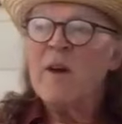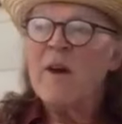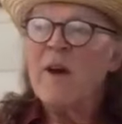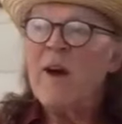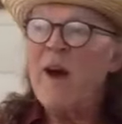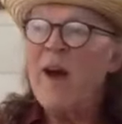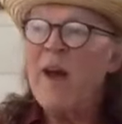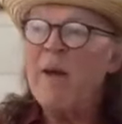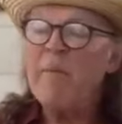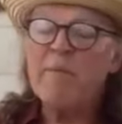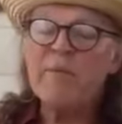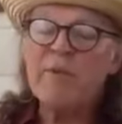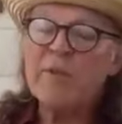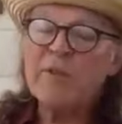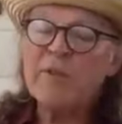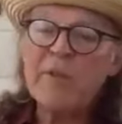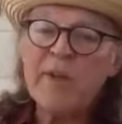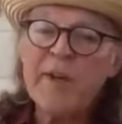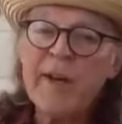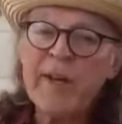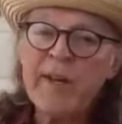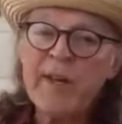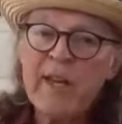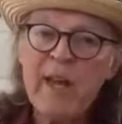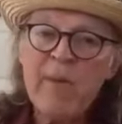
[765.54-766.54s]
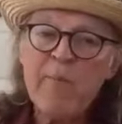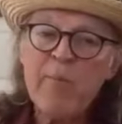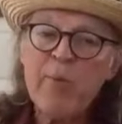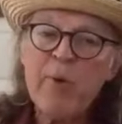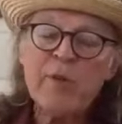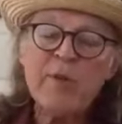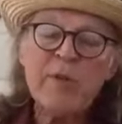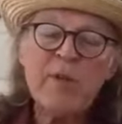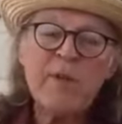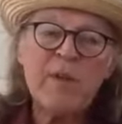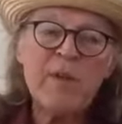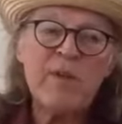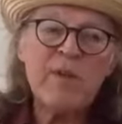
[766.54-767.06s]
I'm just going to keep
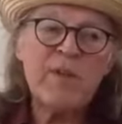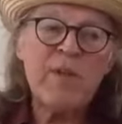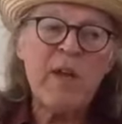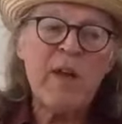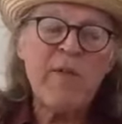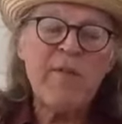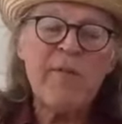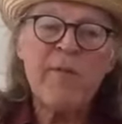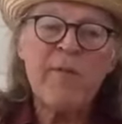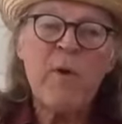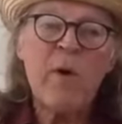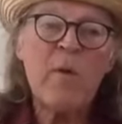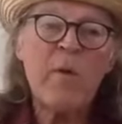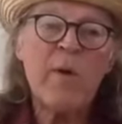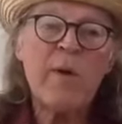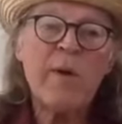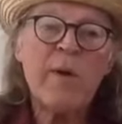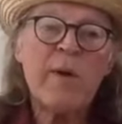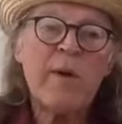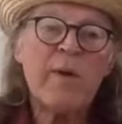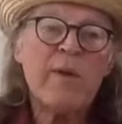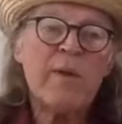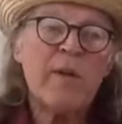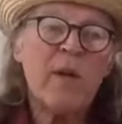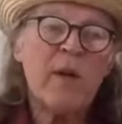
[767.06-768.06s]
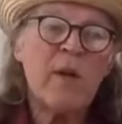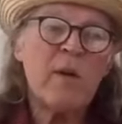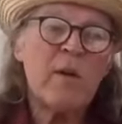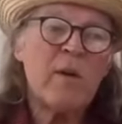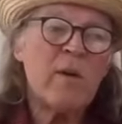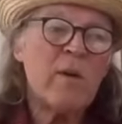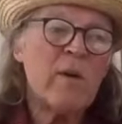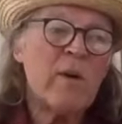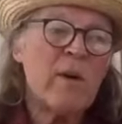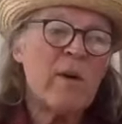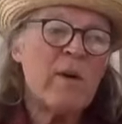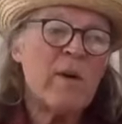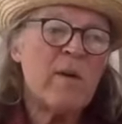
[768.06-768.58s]
pushing this stuff forward
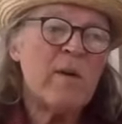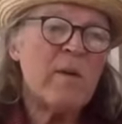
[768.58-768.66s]
until